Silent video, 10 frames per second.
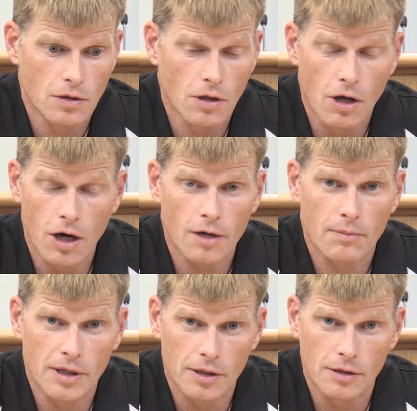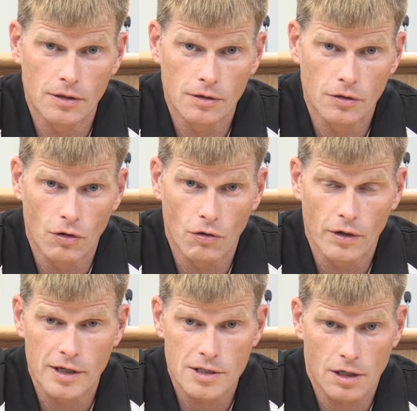long been
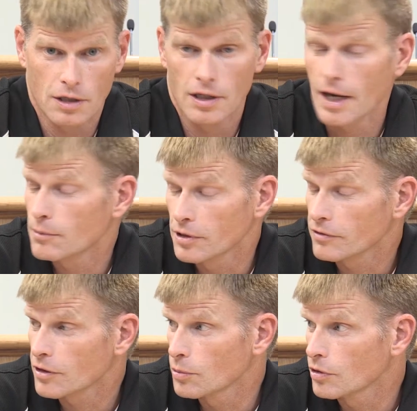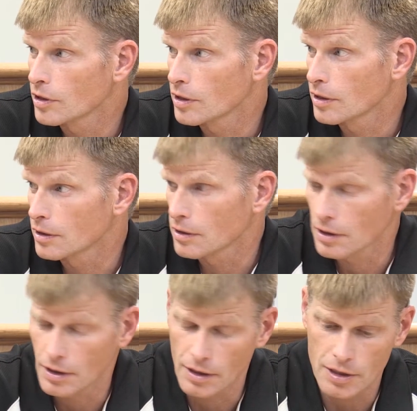known as a collaborative community,
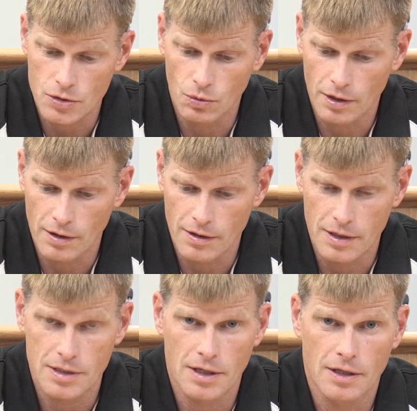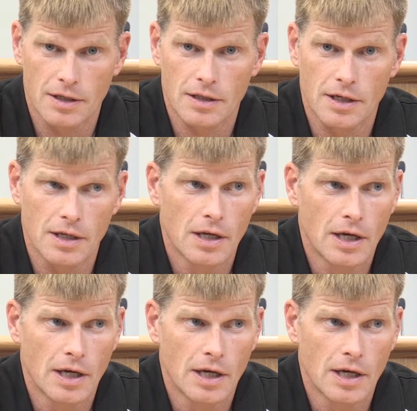and that's one of the things I think that